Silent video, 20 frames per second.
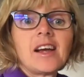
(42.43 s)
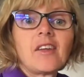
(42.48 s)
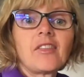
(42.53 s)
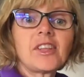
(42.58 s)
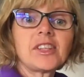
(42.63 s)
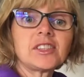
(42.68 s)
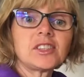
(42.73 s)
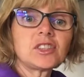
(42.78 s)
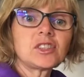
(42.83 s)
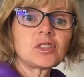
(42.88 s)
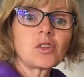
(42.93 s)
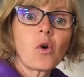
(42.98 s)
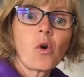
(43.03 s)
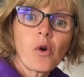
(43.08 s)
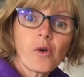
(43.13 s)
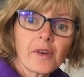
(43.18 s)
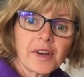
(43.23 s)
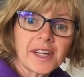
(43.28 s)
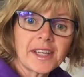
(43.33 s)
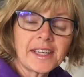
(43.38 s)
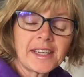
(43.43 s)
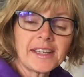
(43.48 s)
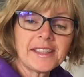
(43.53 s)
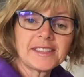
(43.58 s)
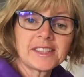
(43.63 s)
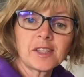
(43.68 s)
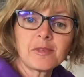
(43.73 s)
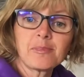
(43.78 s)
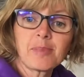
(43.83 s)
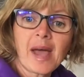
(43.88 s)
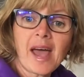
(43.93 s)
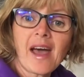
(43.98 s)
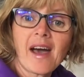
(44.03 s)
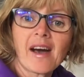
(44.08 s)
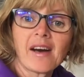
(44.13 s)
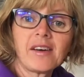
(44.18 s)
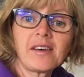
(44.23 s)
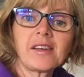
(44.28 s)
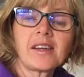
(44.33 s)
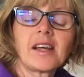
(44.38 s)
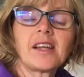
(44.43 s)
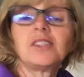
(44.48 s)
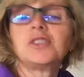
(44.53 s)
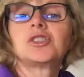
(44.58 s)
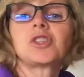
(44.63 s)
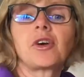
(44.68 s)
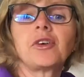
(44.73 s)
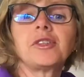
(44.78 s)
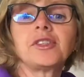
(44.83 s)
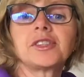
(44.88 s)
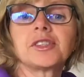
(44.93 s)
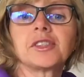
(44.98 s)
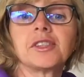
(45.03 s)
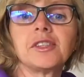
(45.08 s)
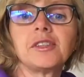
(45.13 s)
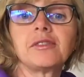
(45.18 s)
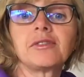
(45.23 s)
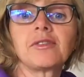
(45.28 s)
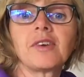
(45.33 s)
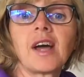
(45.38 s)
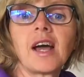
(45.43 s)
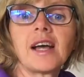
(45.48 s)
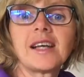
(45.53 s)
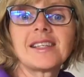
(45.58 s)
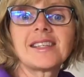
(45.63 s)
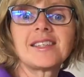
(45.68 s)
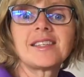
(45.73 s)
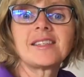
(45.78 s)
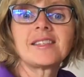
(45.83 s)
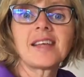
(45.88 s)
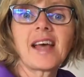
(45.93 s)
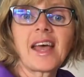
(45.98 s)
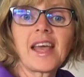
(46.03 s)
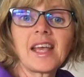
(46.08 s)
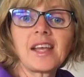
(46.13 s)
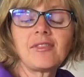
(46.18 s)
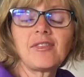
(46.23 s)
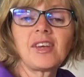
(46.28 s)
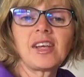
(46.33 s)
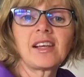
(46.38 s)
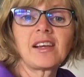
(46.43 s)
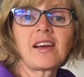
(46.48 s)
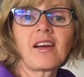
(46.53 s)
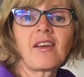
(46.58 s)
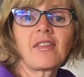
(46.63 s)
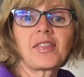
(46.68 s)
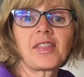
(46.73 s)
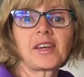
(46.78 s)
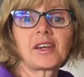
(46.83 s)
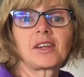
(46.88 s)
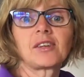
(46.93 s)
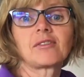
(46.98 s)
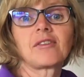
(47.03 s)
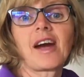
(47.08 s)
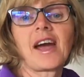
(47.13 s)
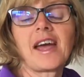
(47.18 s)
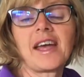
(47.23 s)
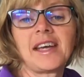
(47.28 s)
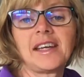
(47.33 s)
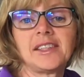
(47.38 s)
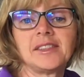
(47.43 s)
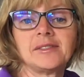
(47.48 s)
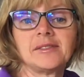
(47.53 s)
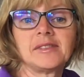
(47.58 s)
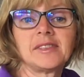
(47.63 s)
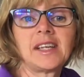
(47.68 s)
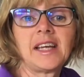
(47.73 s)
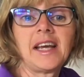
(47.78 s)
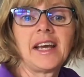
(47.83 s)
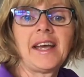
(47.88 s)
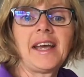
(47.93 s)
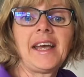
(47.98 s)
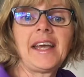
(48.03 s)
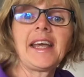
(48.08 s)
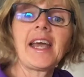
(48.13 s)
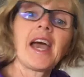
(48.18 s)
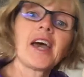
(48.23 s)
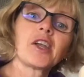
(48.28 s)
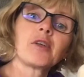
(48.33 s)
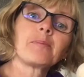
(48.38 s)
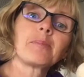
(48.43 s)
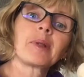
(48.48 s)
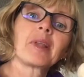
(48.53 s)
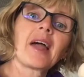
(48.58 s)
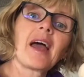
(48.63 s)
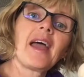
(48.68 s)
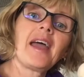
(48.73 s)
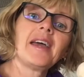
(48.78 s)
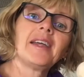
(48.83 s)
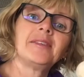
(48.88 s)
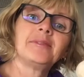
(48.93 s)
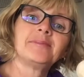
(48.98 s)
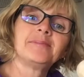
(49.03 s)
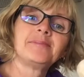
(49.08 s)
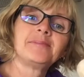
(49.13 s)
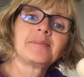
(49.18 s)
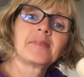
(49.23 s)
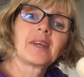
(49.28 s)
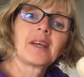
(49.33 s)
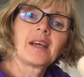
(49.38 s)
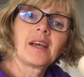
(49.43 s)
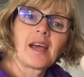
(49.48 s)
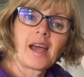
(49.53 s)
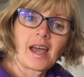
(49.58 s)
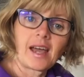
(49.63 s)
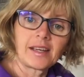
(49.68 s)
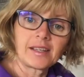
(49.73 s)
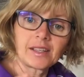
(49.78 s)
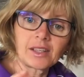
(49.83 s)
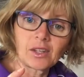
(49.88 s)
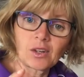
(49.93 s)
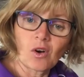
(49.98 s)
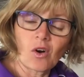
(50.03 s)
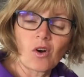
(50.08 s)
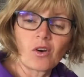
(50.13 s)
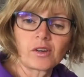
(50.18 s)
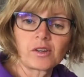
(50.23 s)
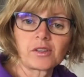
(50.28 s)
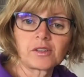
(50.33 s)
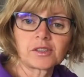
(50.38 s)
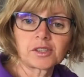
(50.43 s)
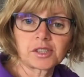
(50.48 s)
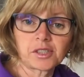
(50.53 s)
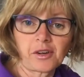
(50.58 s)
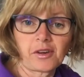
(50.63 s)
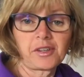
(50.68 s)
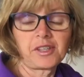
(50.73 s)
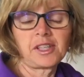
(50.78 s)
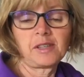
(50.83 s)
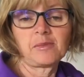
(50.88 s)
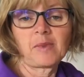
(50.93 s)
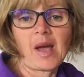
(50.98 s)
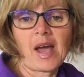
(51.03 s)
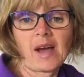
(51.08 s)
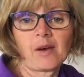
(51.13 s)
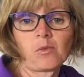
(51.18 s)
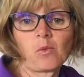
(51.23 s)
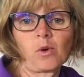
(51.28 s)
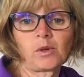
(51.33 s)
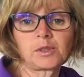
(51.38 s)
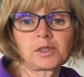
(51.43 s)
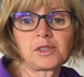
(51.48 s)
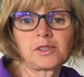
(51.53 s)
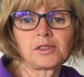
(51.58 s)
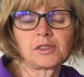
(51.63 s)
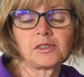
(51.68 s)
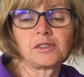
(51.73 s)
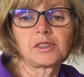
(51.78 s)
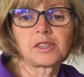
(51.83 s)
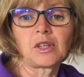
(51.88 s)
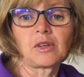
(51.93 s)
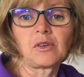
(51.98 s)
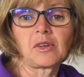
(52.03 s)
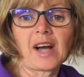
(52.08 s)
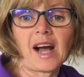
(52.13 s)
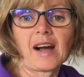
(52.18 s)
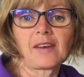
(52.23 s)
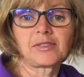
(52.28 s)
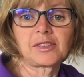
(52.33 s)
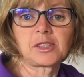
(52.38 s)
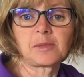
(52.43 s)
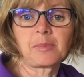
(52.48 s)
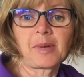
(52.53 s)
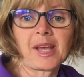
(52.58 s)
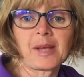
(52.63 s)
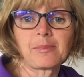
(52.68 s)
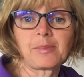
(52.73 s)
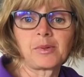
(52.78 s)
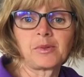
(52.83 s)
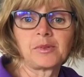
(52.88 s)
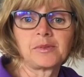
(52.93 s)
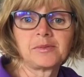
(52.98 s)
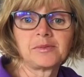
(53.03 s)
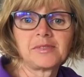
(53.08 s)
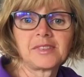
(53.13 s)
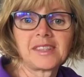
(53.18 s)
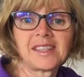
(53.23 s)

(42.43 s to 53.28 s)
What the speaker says: the story is about Joseph saving the grain. He had a plan, and God showed him what to do to look after people.